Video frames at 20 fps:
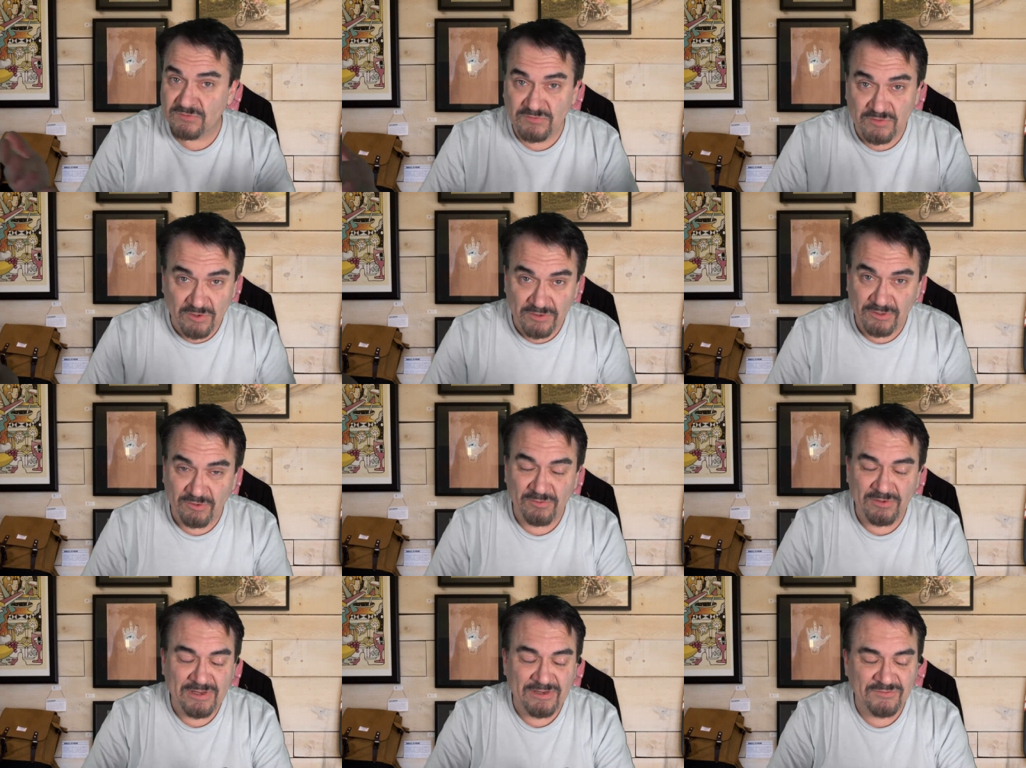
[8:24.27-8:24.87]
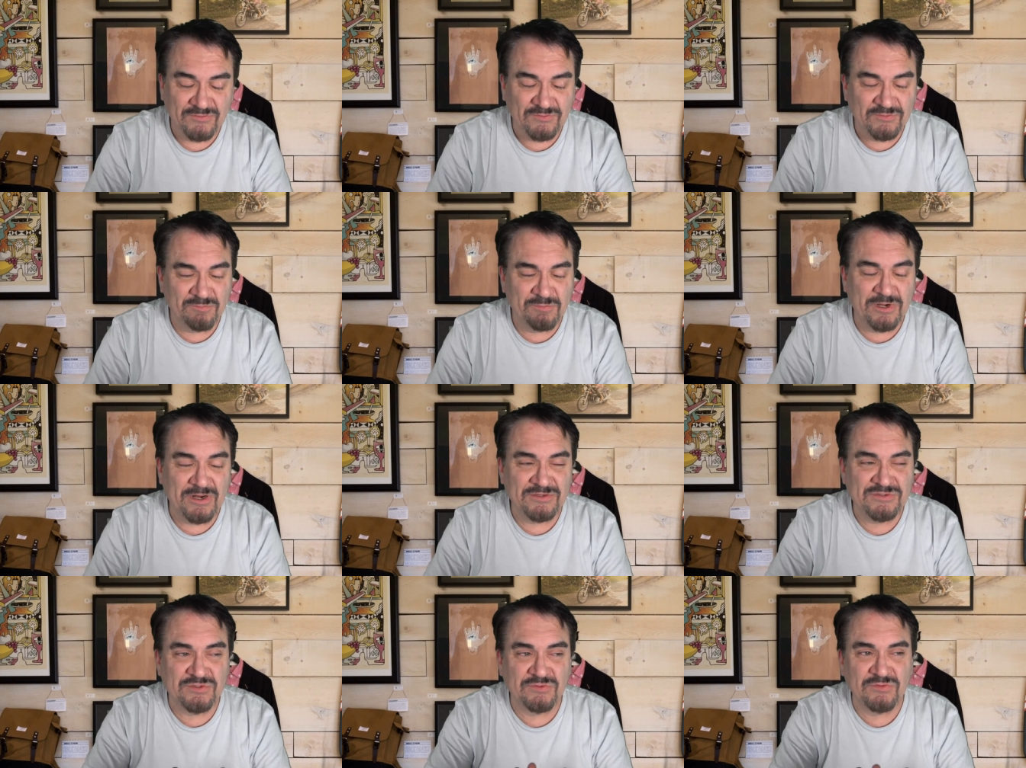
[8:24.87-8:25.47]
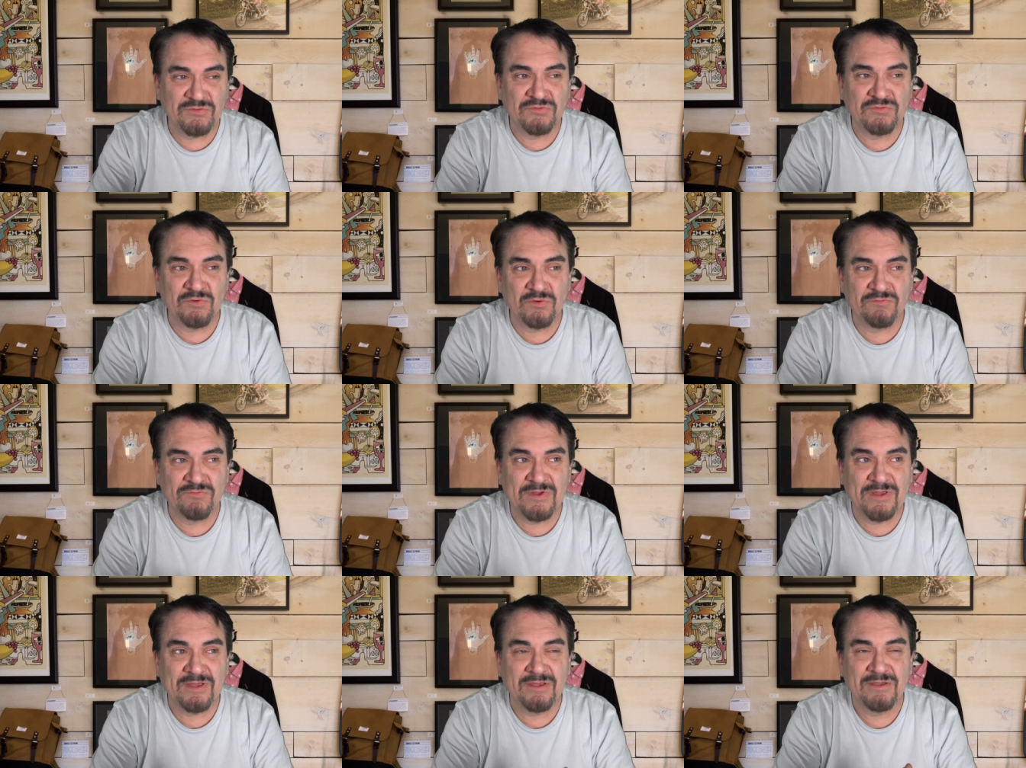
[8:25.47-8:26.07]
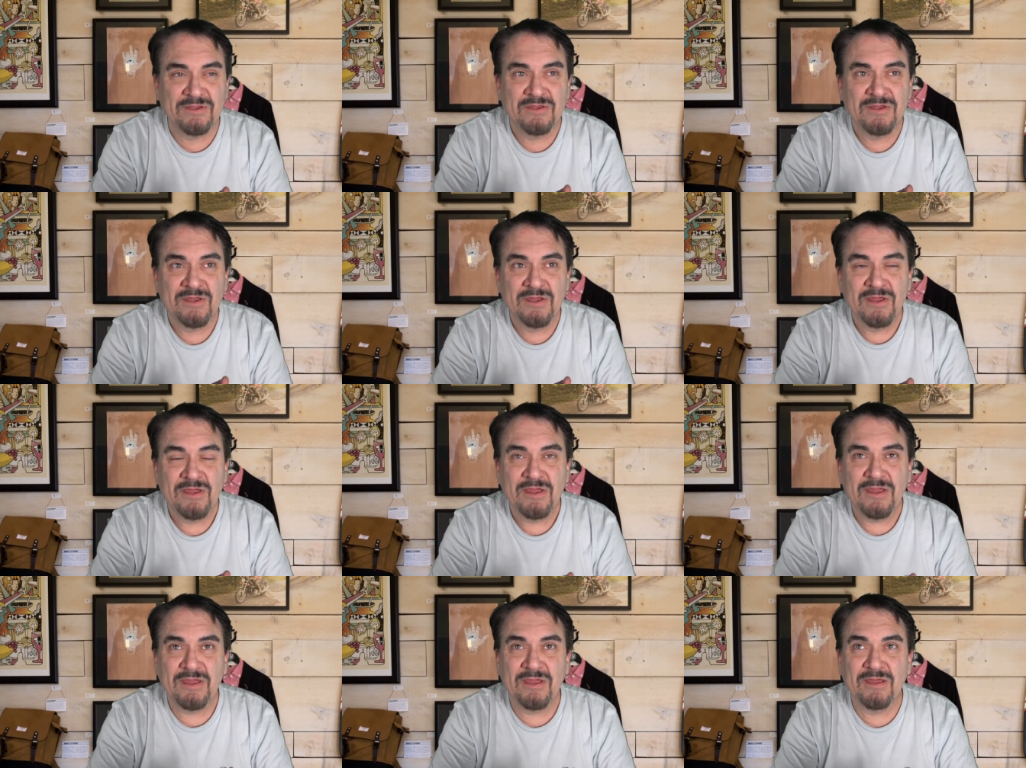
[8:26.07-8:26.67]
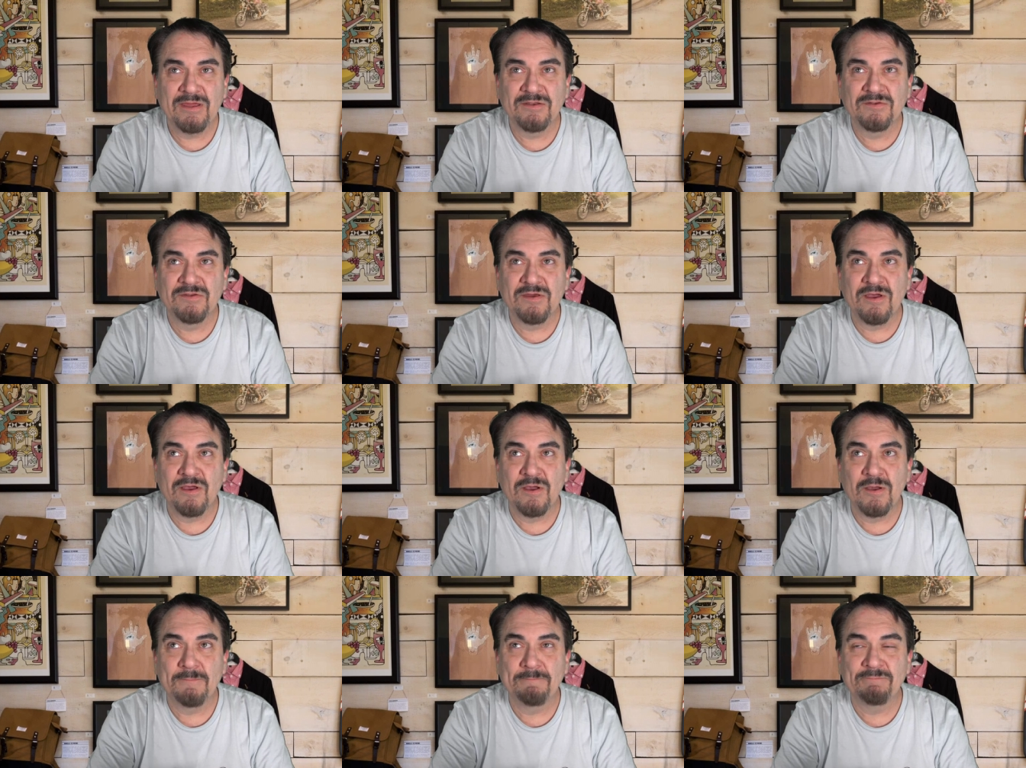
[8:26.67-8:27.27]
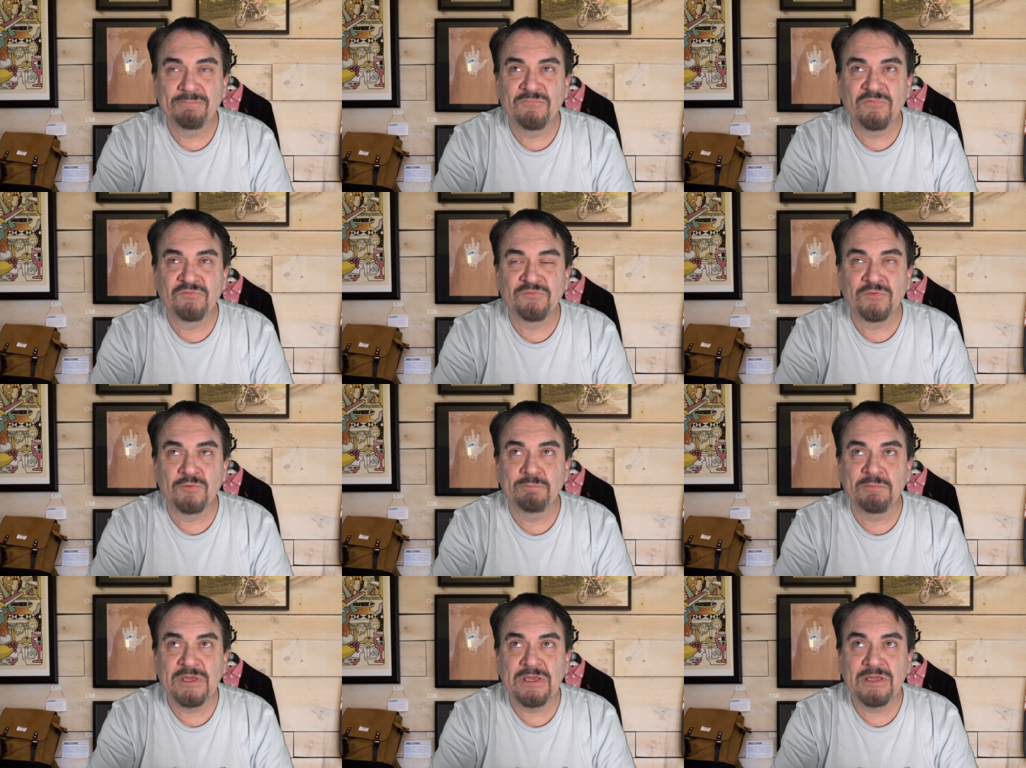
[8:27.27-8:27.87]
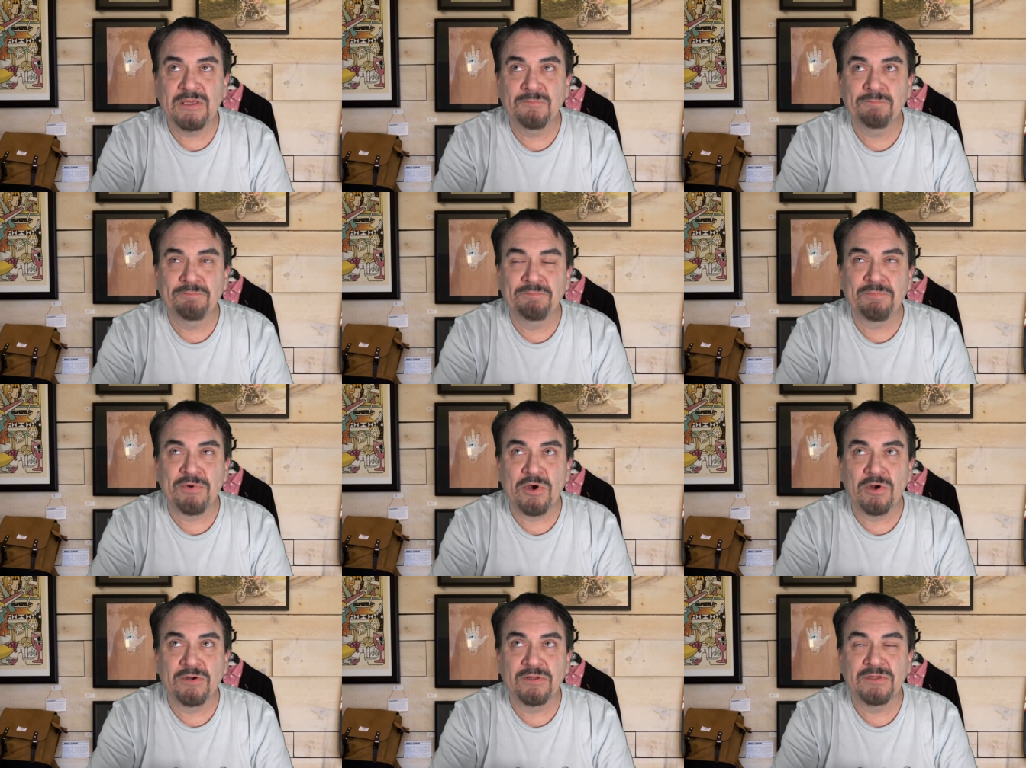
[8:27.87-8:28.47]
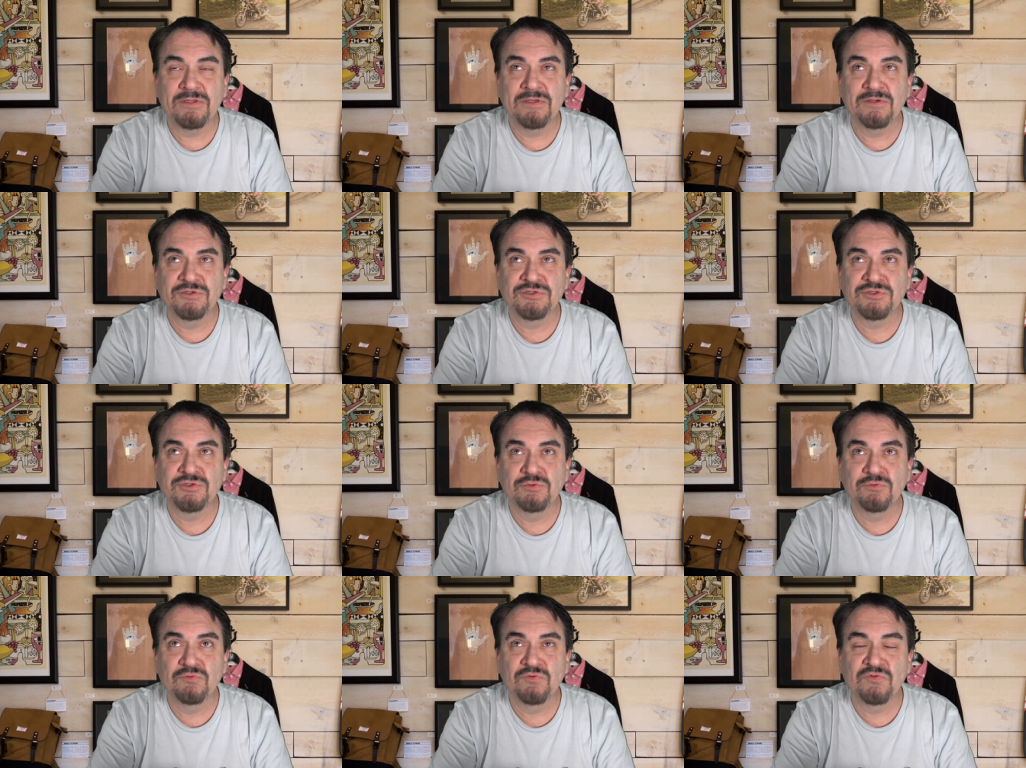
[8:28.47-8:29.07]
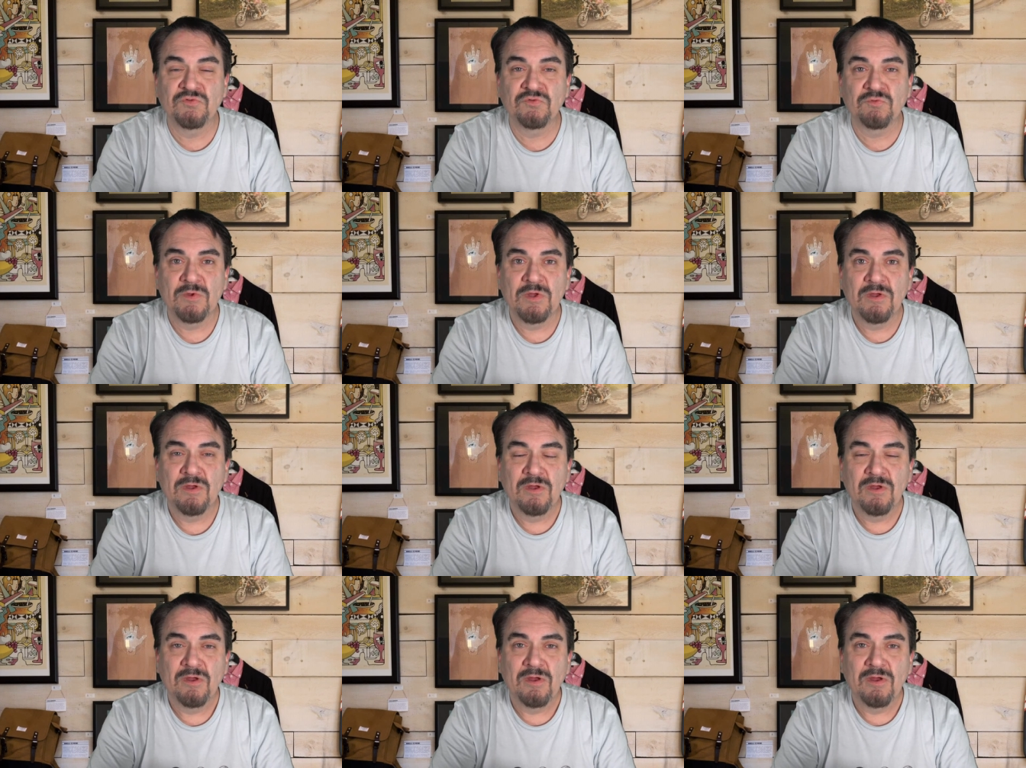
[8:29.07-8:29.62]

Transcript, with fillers: That's all you're allowed to do. But I took the survey, and for me, part of the issues